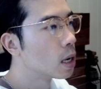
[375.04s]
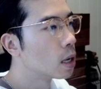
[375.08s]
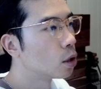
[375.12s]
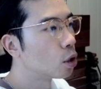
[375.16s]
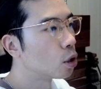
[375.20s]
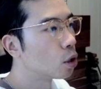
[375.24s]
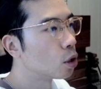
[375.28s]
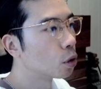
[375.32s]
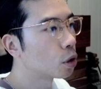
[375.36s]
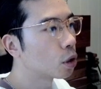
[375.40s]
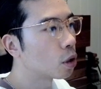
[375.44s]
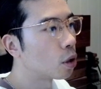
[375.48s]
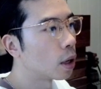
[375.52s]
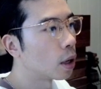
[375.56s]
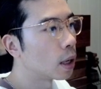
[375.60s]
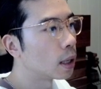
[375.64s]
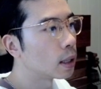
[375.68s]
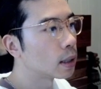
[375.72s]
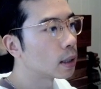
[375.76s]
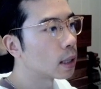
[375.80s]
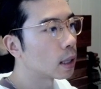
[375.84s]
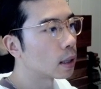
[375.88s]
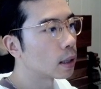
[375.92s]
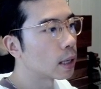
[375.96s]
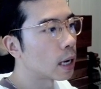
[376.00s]
Dogecoin
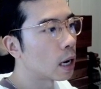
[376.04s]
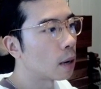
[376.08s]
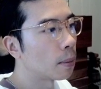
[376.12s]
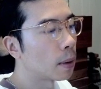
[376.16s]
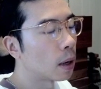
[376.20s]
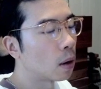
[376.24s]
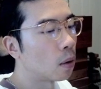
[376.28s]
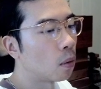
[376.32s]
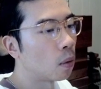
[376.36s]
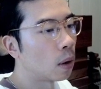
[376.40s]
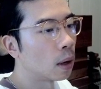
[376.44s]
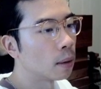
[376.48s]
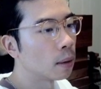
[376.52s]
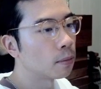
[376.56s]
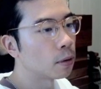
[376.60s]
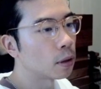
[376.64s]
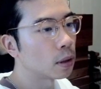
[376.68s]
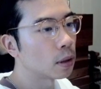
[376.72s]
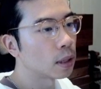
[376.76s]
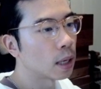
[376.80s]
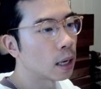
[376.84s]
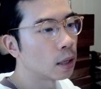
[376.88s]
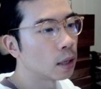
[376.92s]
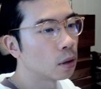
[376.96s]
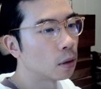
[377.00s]
is at down about
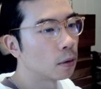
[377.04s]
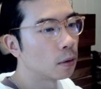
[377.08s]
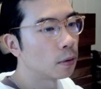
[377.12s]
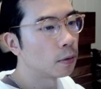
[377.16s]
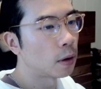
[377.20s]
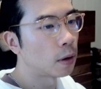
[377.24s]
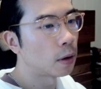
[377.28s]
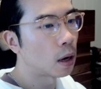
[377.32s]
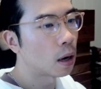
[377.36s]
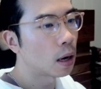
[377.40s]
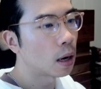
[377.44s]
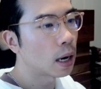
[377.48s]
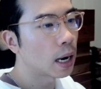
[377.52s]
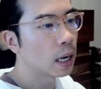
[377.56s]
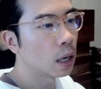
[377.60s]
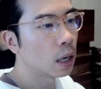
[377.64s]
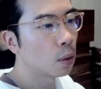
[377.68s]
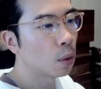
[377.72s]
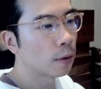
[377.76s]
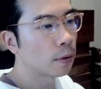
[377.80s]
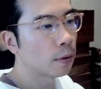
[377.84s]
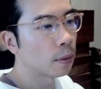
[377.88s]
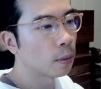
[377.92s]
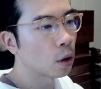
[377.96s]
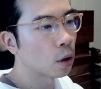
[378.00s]
1% so far.
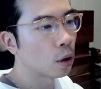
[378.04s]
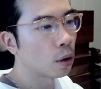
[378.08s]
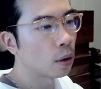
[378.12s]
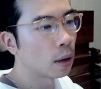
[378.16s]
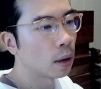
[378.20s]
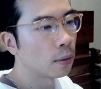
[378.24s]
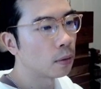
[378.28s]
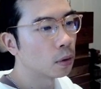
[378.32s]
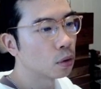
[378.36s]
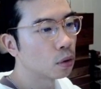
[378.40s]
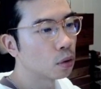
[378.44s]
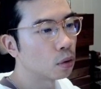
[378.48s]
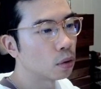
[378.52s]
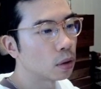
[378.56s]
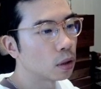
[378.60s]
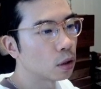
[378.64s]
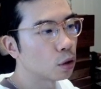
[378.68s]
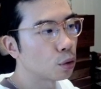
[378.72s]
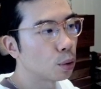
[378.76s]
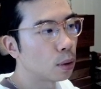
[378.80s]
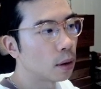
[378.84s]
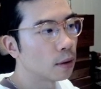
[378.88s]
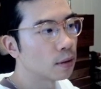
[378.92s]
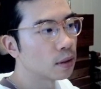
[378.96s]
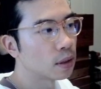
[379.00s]
Anywhere from current level to the
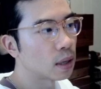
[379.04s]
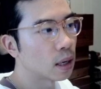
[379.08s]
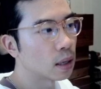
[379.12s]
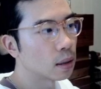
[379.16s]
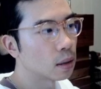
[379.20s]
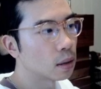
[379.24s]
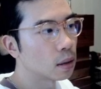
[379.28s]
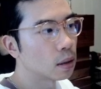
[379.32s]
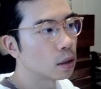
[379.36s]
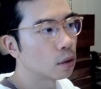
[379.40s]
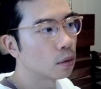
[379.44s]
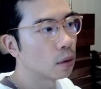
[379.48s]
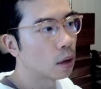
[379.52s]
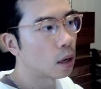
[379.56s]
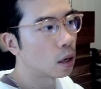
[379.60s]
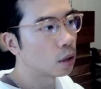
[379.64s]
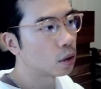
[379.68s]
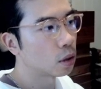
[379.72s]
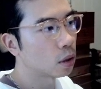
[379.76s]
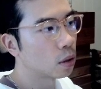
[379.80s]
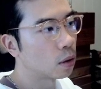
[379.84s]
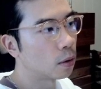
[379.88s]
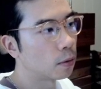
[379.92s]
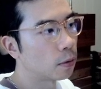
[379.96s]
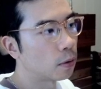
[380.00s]
12 cents is so
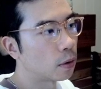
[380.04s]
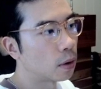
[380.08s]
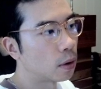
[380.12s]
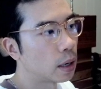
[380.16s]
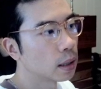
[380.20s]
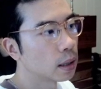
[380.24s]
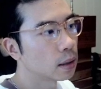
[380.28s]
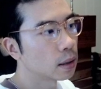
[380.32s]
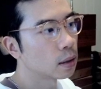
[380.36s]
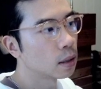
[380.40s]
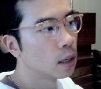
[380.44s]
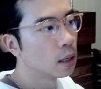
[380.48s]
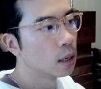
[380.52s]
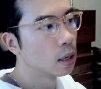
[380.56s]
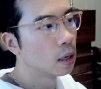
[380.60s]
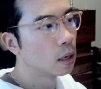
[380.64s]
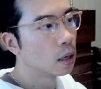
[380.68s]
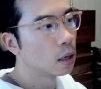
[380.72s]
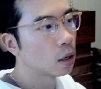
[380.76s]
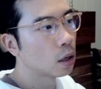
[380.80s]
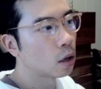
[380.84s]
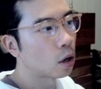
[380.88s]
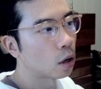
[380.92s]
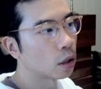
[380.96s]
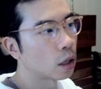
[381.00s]
logical for us.
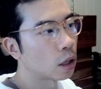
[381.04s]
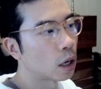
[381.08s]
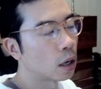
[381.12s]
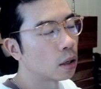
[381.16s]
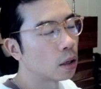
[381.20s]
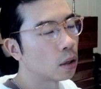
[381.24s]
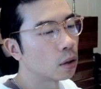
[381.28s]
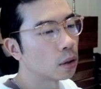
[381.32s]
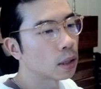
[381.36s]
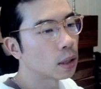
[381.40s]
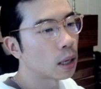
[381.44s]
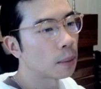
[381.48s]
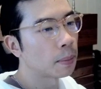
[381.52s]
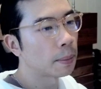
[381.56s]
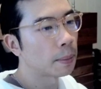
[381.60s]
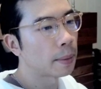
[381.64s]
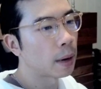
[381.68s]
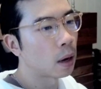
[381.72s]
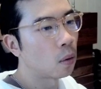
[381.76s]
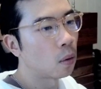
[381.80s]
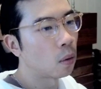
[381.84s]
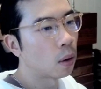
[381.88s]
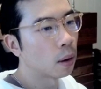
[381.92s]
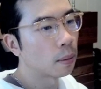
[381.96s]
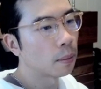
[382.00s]
Cardano is up
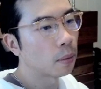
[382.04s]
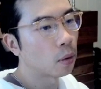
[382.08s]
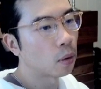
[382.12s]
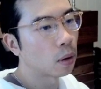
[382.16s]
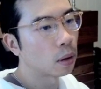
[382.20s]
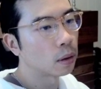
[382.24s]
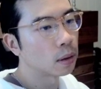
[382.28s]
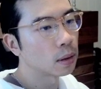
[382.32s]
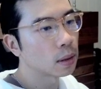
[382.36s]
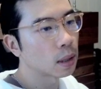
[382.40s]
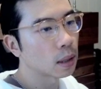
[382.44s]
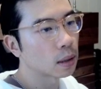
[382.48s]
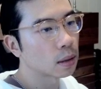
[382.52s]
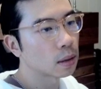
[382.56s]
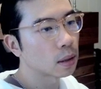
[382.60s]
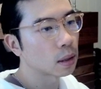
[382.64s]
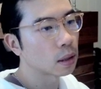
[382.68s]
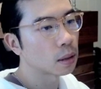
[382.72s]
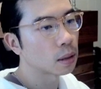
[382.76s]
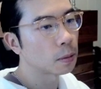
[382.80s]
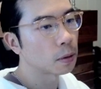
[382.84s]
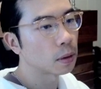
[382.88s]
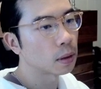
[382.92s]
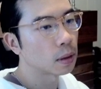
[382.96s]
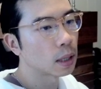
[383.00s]
about
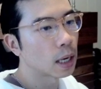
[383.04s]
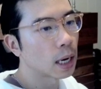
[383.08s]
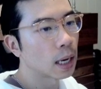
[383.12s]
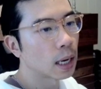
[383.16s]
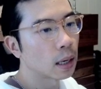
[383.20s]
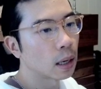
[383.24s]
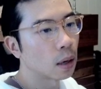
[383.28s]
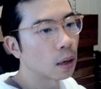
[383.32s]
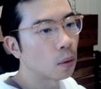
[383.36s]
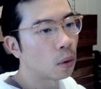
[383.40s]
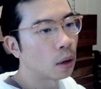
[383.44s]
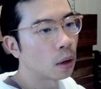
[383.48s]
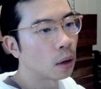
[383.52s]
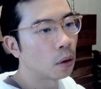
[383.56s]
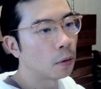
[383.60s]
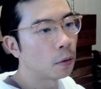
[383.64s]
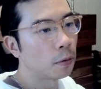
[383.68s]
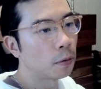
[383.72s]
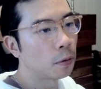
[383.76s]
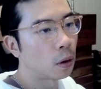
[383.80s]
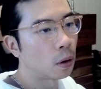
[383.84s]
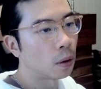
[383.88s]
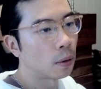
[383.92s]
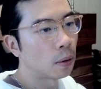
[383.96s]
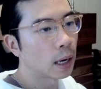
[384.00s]
1.66% at
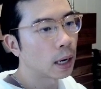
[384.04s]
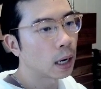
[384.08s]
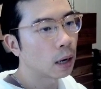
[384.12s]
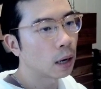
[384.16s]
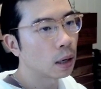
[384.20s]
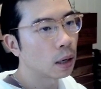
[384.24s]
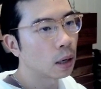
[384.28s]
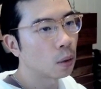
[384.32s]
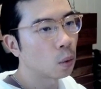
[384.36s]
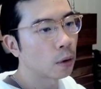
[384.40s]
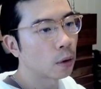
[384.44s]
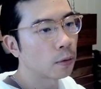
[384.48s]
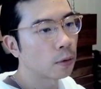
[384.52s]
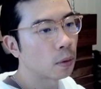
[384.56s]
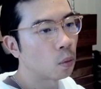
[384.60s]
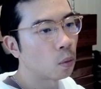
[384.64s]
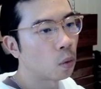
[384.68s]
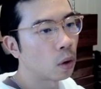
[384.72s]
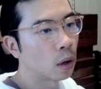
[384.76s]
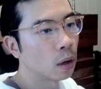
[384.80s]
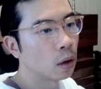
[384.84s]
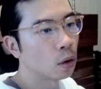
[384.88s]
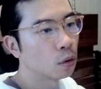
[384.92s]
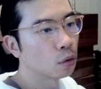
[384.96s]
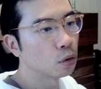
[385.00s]
104 right now. Anywhere from
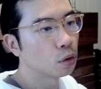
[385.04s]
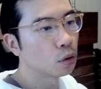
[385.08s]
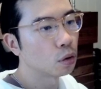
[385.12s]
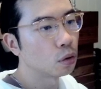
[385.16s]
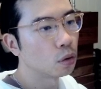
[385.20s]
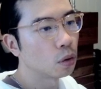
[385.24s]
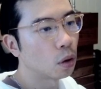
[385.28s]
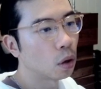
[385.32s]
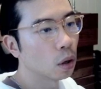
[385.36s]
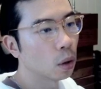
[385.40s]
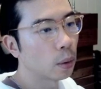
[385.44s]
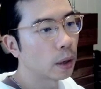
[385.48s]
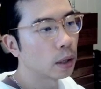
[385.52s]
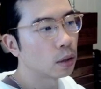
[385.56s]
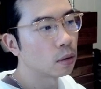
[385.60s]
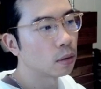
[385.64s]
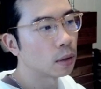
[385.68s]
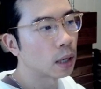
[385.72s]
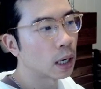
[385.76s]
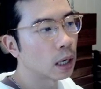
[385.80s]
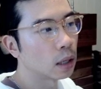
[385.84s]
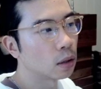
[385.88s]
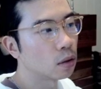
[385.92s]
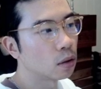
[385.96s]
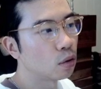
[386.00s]
102 all the way to
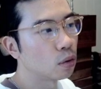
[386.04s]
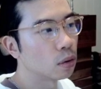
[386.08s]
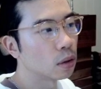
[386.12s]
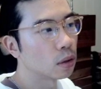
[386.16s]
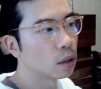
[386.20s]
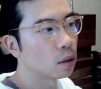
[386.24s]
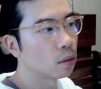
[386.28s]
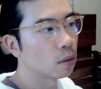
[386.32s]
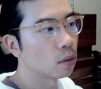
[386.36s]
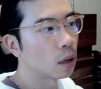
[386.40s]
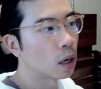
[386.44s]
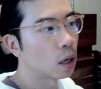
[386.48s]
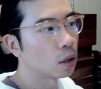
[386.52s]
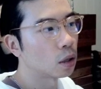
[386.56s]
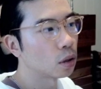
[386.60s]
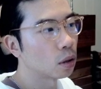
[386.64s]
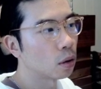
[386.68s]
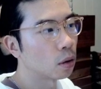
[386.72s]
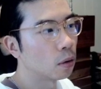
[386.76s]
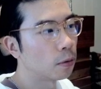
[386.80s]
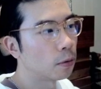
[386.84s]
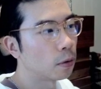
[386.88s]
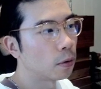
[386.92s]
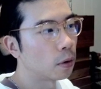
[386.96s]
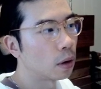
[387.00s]
92 is still
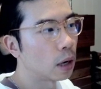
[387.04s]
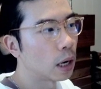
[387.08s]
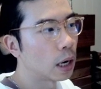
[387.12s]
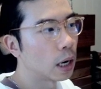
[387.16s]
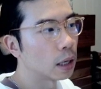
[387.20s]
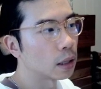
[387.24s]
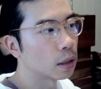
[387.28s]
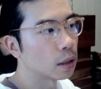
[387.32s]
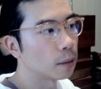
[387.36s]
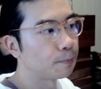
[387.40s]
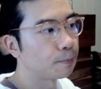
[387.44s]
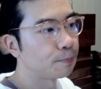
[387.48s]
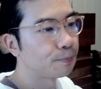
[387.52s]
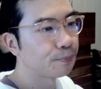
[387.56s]
logical for us.